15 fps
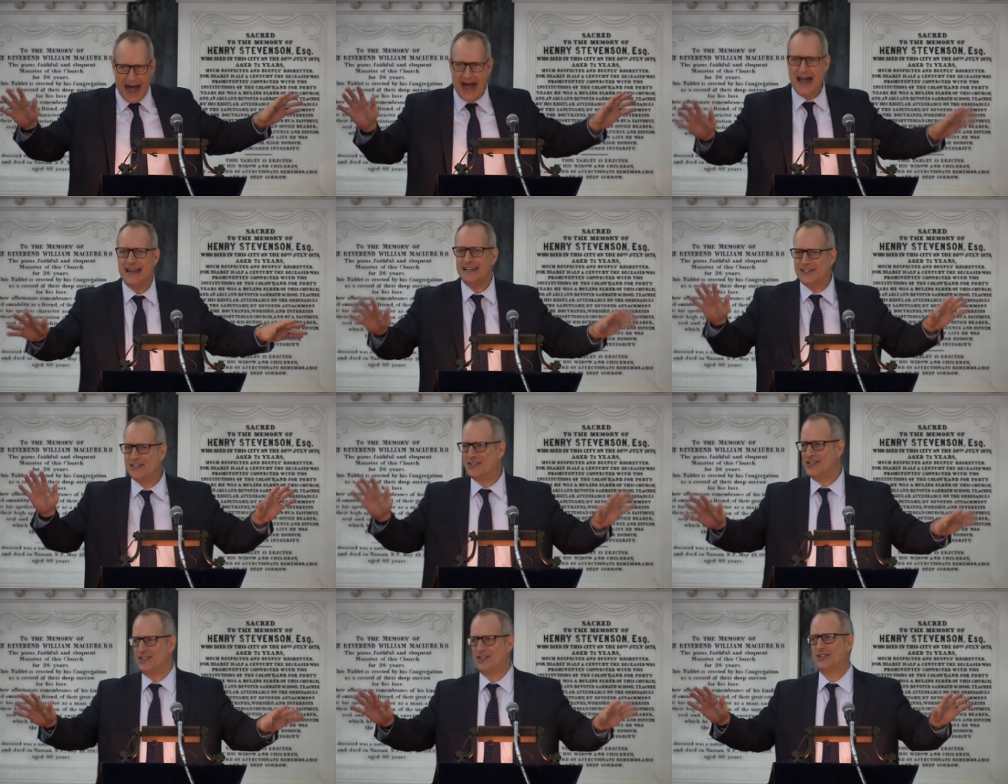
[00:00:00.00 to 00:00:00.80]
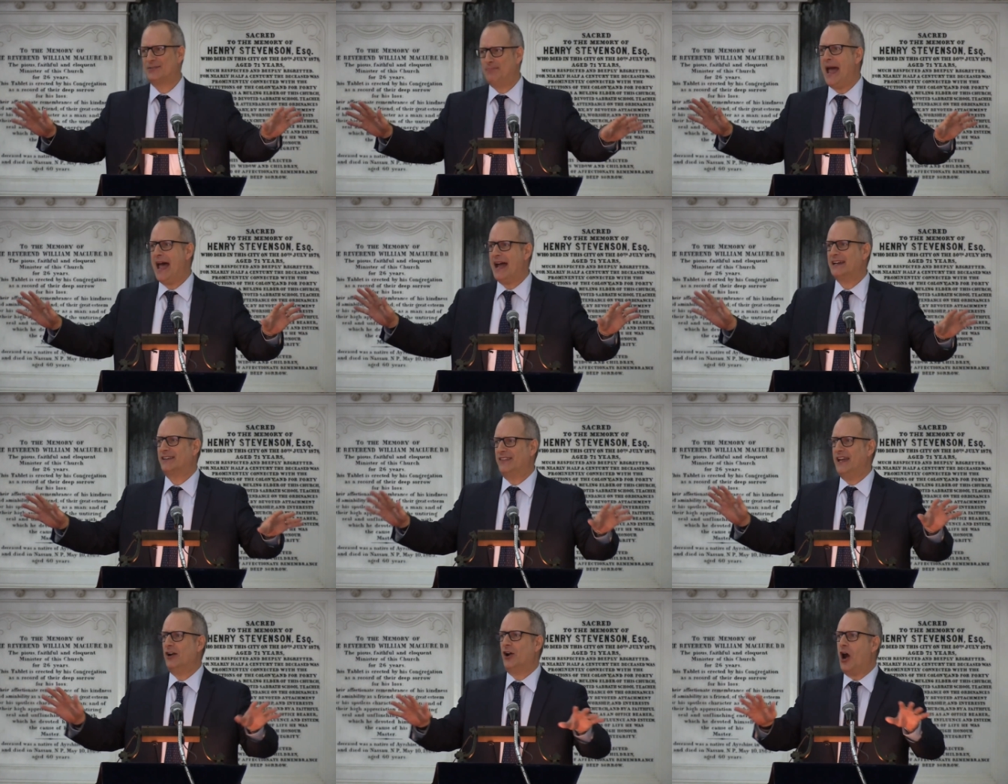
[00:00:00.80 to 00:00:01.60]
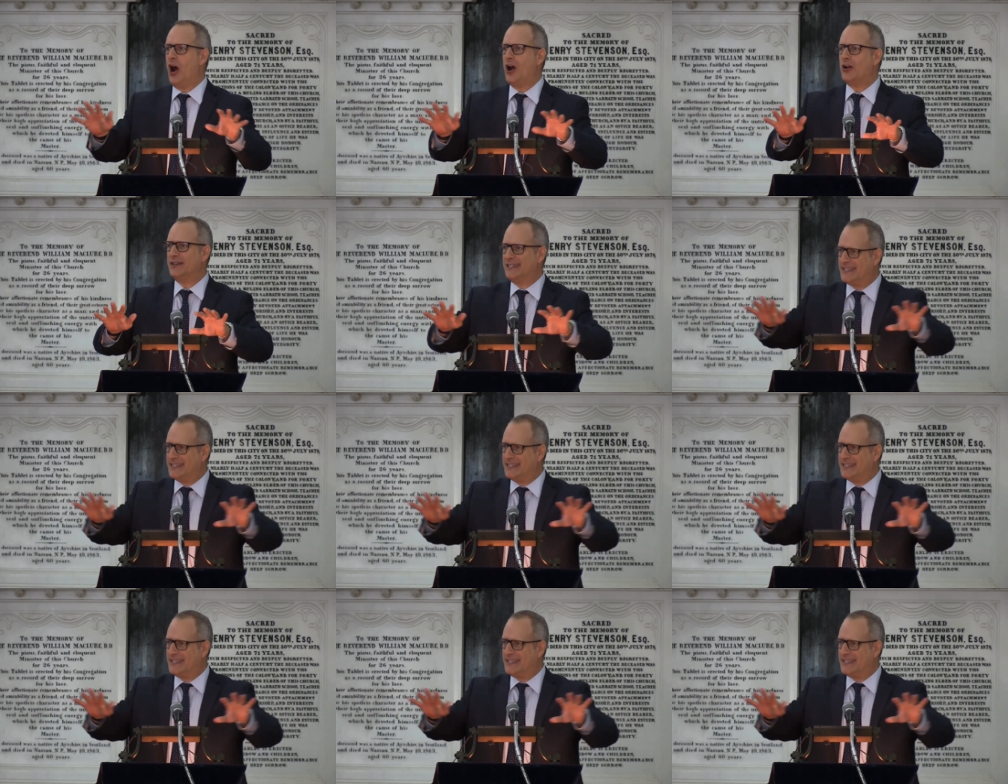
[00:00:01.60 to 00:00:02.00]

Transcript: I suspect there are